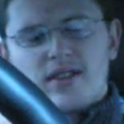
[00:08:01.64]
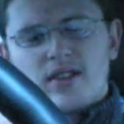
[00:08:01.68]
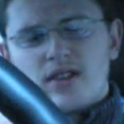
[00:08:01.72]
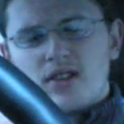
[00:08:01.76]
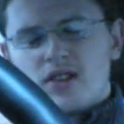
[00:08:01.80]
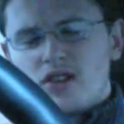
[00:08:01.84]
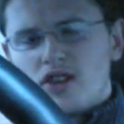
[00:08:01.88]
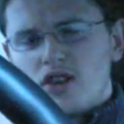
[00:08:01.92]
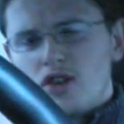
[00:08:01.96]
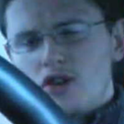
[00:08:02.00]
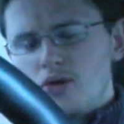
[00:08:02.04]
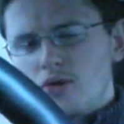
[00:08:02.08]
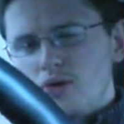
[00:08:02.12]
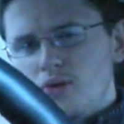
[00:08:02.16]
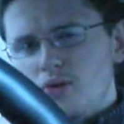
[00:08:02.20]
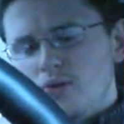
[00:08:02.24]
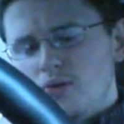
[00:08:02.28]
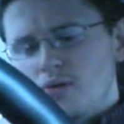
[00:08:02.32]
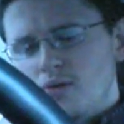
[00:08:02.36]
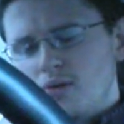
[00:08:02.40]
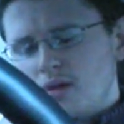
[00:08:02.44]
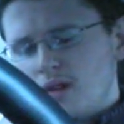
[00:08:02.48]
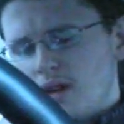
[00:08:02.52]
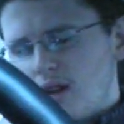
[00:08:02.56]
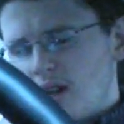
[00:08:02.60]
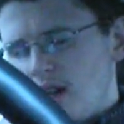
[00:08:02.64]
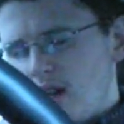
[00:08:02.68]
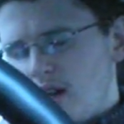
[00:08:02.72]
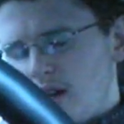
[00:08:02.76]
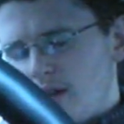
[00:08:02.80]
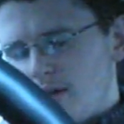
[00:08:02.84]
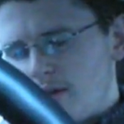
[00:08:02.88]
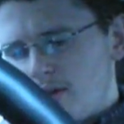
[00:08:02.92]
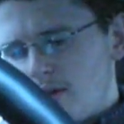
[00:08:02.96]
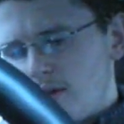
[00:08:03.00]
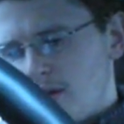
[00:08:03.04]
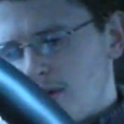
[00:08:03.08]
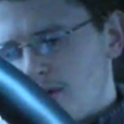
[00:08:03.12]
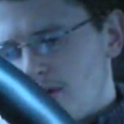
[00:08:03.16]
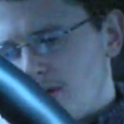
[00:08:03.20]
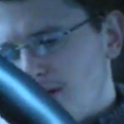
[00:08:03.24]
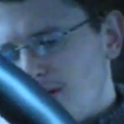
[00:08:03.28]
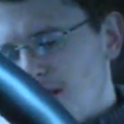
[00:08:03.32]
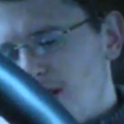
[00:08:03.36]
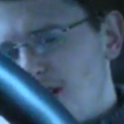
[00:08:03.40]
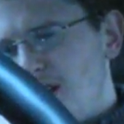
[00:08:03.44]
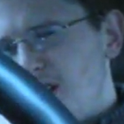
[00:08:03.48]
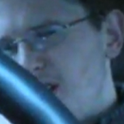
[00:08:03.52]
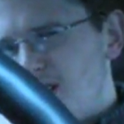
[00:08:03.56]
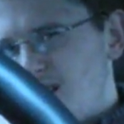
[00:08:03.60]
gave it 2.5
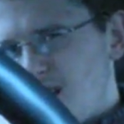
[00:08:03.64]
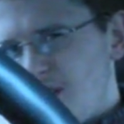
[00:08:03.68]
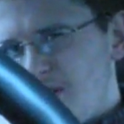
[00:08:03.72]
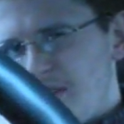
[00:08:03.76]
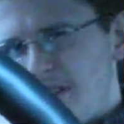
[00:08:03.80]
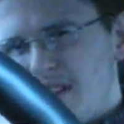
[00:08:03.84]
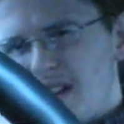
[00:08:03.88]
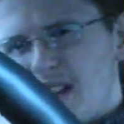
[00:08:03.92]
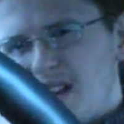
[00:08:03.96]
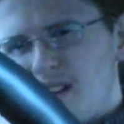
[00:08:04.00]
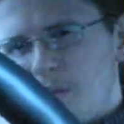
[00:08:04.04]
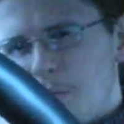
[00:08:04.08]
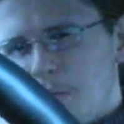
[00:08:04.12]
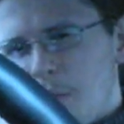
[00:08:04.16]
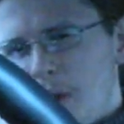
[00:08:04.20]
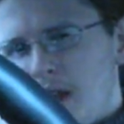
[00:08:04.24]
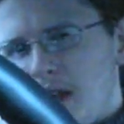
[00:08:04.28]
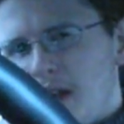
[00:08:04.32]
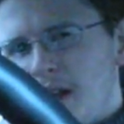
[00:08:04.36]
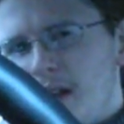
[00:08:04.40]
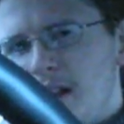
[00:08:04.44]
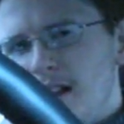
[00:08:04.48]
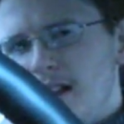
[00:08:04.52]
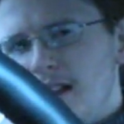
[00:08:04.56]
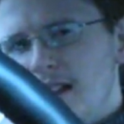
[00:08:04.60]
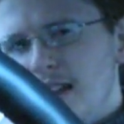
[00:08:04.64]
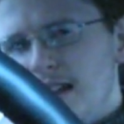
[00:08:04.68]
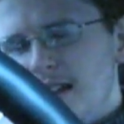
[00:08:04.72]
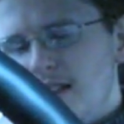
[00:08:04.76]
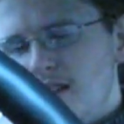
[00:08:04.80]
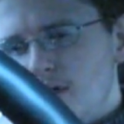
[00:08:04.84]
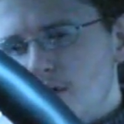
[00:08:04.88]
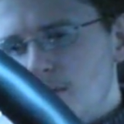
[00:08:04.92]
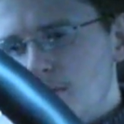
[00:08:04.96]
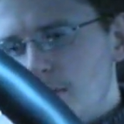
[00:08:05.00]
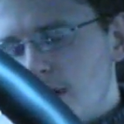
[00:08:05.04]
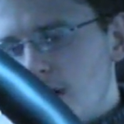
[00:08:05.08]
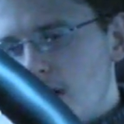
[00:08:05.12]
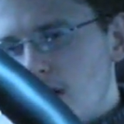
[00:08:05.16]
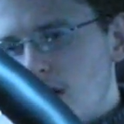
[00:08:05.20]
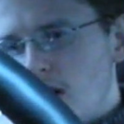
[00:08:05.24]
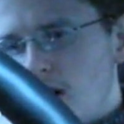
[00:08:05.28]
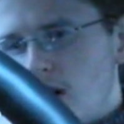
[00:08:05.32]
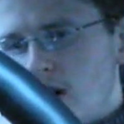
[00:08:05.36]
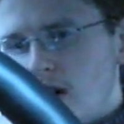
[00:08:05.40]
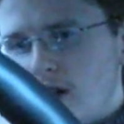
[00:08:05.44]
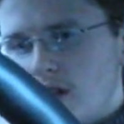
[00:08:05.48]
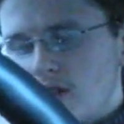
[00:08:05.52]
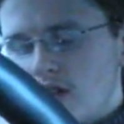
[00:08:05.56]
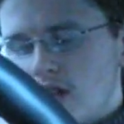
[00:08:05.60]
stars. I think that's being a little bit
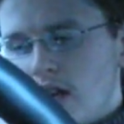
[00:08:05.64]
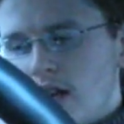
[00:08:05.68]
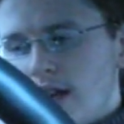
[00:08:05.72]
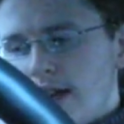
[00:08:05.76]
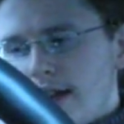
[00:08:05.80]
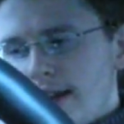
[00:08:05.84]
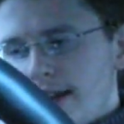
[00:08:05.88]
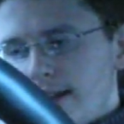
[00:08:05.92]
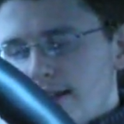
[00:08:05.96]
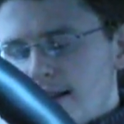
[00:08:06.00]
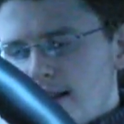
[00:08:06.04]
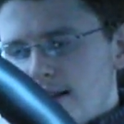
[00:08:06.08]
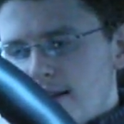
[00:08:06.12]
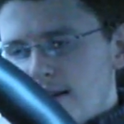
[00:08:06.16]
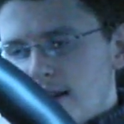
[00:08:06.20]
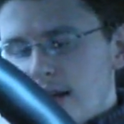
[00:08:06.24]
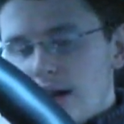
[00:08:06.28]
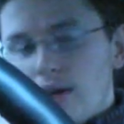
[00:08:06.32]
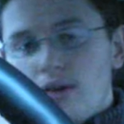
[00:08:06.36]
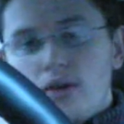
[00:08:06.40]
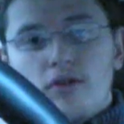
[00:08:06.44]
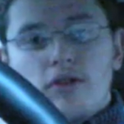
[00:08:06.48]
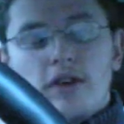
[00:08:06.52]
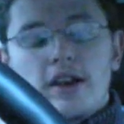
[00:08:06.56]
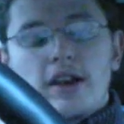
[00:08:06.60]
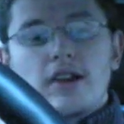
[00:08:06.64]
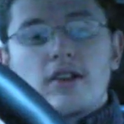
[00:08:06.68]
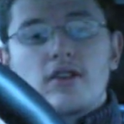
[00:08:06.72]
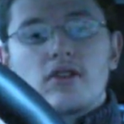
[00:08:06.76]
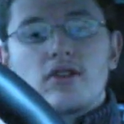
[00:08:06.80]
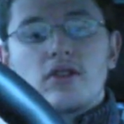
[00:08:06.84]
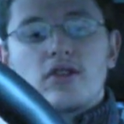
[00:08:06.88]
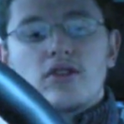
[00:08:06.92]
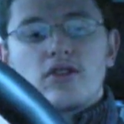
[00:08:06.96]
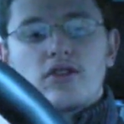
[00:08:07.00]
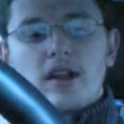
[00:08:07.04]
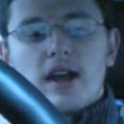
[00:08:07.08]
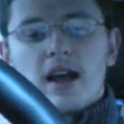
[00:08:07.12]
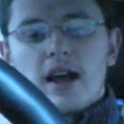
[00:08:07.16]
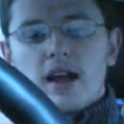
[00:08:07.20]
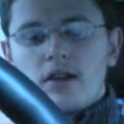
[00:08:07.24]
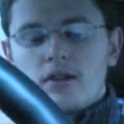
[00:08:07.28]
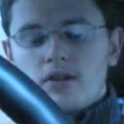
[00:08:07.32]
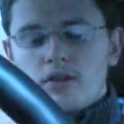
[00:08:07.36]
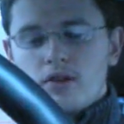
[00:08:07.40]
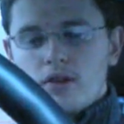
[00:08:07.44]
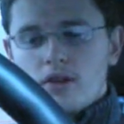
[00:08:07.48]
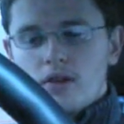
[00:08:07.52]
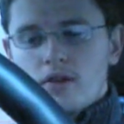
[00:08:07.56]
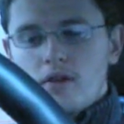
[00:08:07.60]
harsh. They said everything's
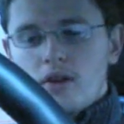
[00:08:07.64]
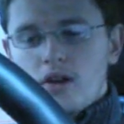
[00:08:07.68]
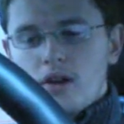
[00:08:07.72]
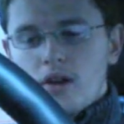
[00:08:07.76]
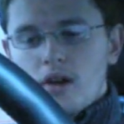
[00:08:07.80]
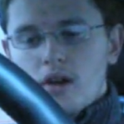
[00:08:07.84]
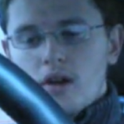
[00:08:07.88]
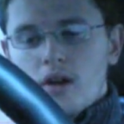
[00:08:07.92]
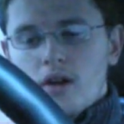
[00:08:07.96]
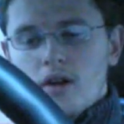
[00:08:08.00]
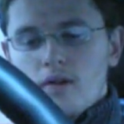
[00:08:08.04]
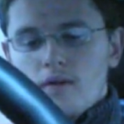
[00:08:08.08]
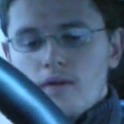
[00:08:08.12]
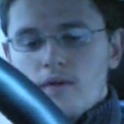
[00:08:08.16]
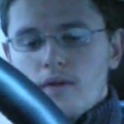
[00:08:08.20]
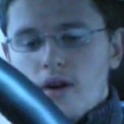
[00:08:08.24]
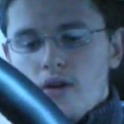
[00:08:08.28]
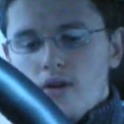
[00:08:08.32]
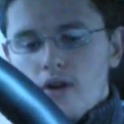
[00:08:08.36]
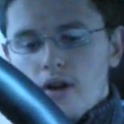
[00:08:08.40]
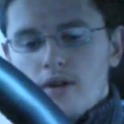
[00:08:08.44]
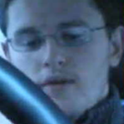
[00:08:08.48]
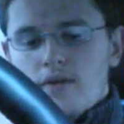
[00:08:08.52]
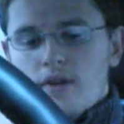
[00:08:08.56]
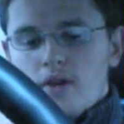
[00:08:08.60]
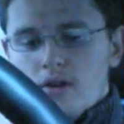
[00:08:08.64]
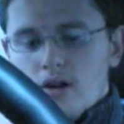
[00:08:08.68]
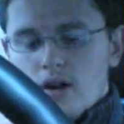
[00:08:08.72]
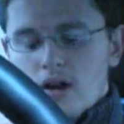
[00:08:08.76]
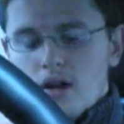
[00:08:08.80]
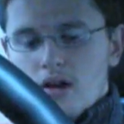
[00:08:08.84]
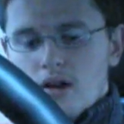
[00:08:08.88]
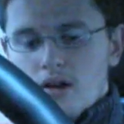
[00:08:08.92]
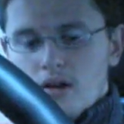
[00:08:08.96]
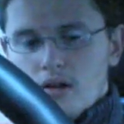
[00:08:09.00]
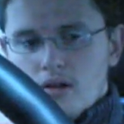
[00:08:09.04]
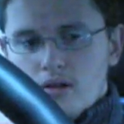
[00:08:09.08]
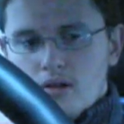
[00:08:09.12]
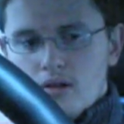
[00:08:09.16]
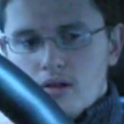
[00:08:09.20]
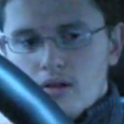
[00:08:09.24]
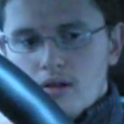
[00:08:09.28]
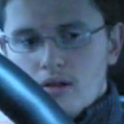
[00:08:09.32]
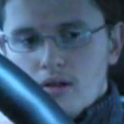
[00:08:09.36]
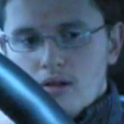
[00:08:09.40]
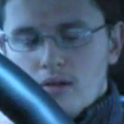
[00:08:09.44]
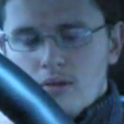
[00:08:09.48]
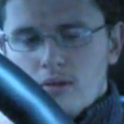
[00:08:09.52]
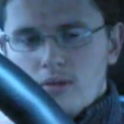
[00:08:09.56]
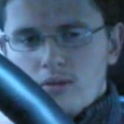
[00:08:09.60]
standard, very, very
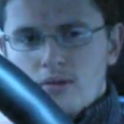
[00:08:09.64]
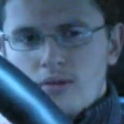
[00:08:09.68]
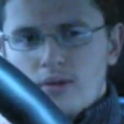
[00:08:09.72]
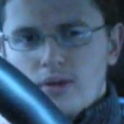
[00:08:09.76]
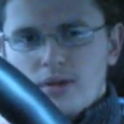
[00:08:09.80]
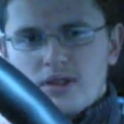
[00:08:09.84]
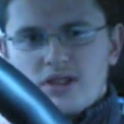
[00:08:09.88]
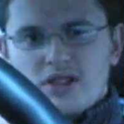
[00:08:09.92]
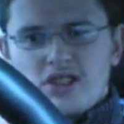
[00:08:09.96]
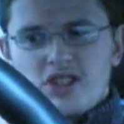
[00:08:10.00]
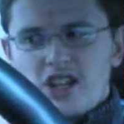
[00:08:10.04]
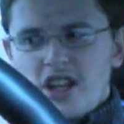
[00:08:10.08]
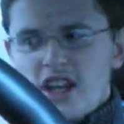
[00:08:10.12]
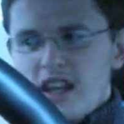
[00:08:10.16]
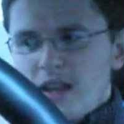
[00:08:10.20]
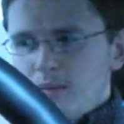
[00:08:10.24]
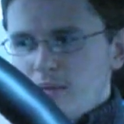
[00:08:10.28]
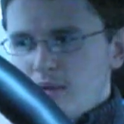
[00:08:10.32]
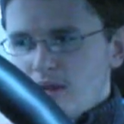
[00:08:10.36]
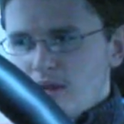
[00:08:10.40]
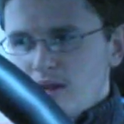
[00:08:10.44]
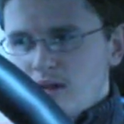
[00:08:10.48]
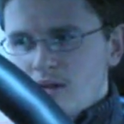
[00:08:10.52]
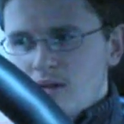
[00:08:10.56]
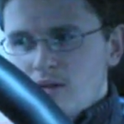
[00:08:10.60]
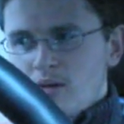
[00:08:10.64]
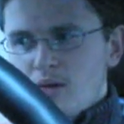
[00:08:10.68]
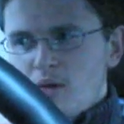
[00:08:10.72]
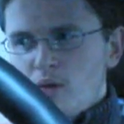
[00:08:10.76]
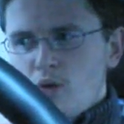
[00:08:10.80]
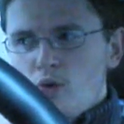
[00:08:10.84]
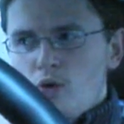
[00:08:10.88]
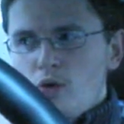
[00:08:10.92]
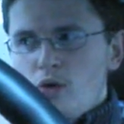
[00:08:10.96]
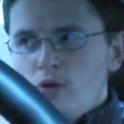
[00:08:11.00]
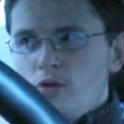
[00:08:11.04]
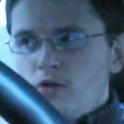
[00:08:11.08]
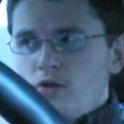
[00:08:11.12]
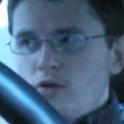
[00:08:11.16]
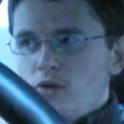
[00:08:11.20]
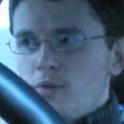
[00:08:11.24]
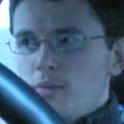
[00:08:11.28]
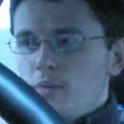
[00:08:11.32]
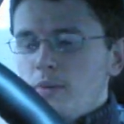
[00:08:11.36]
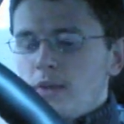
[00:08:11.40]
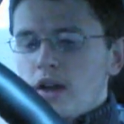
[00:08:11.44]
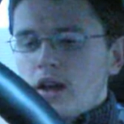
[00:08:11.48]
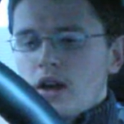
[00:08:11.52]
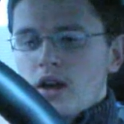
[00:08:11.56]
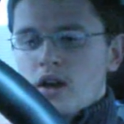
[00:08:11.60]
cheap and
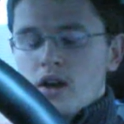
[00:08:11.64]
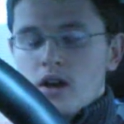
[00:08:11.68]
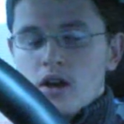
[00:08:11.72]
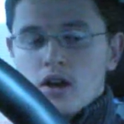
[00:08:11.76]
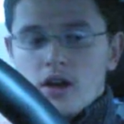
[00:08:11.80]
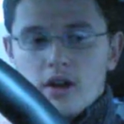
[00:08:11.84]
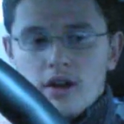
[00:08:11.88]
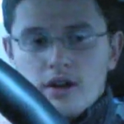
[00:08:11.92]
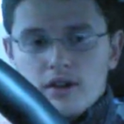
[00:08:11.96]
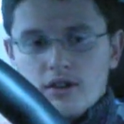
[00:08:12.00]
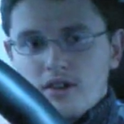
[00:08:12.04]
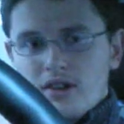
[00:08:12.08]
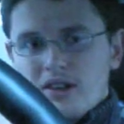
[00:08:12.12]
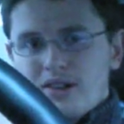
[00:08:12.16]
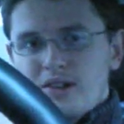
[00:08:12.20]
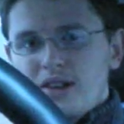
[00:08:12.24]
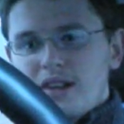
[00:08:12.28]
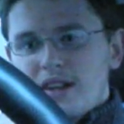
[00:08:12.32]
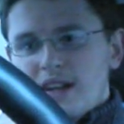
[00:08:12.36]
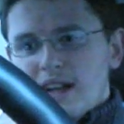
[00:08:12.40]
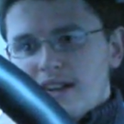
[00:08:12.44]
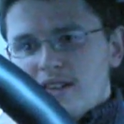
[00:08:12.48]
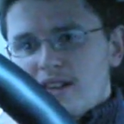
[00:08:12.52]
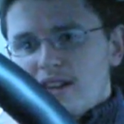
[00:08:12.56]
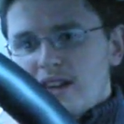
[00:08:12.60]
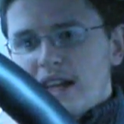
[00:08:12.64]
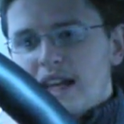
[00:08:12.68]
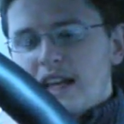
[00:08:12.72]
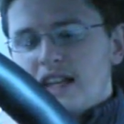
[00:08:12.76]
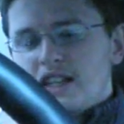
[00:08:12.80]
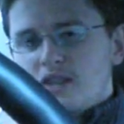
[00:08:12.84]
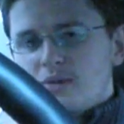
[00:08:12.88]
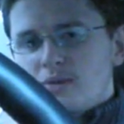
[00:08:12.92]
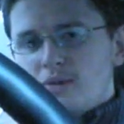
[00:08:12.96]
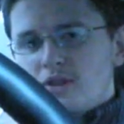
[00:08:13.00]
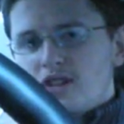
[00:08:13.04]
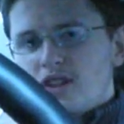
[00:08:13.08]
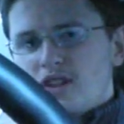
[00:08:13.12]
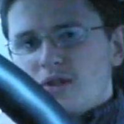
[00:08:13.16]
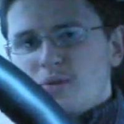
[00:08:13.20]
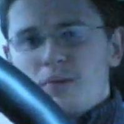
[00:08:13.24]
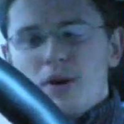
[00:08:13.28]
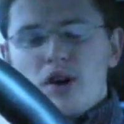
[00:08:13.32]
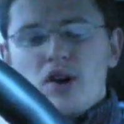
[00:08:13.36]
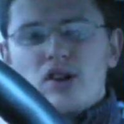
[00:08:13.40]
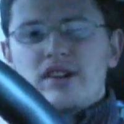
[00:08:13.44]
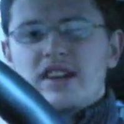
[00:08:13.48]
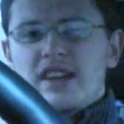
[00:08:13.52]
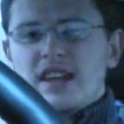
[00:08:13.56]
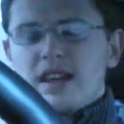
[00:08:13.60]
awful, until you get to the engine, which is
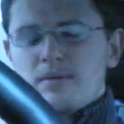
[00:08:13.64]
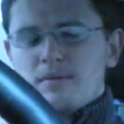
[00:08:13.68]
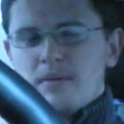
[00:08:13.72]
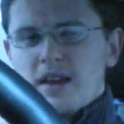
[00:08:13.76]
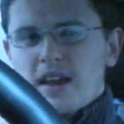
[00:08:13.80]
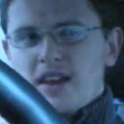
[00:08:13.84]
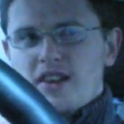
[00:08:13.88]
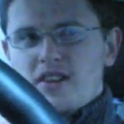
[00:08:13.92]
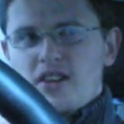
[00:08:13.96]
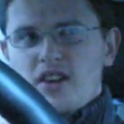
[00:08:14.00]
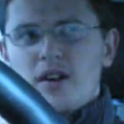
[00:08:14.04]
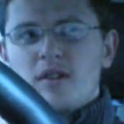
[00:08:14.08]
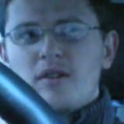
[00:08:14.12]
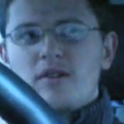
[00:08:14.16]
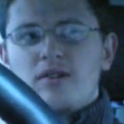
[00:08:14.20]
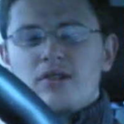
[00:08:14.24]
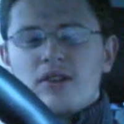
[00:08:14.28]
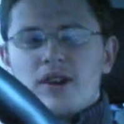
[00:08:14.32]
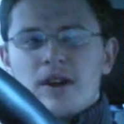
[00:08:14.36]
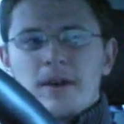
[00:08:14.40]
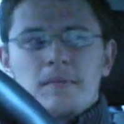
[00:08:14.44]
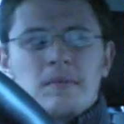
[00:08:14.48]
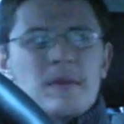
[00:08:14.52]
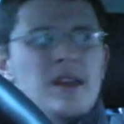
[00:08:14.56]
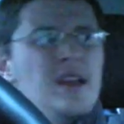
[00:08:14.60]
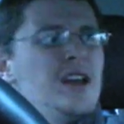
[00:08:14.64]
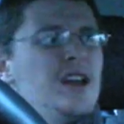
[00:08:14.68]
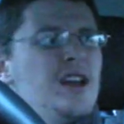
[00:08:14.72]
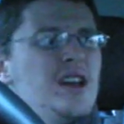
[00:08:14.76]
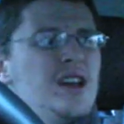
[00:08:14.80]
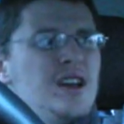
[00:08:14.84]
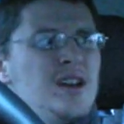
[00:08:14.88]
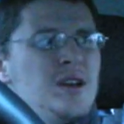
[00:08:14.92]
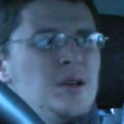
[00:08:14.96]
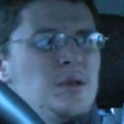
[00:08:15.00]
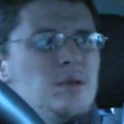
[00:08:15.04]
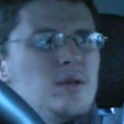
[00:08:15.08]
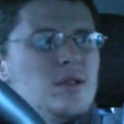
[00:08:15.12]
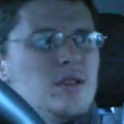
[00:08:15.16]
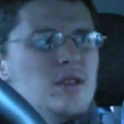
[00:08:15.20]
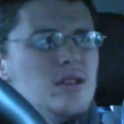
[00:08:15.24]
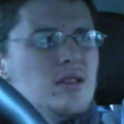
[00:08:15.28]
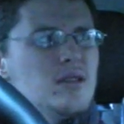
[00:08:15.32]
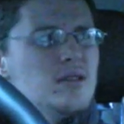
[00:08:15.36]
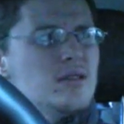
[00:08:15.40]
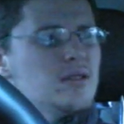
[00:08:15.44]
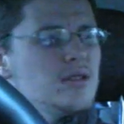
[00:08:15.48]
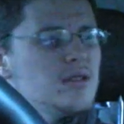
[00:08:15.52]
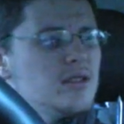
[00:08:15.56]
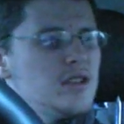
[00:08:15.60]
pokey and makes up for it.
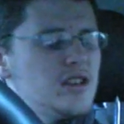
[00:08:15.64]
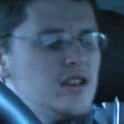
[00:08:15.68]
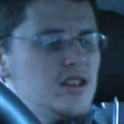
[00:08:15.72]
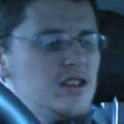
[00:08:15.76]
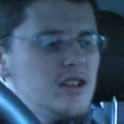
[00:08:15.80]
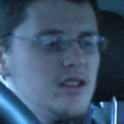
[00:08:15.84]
Well,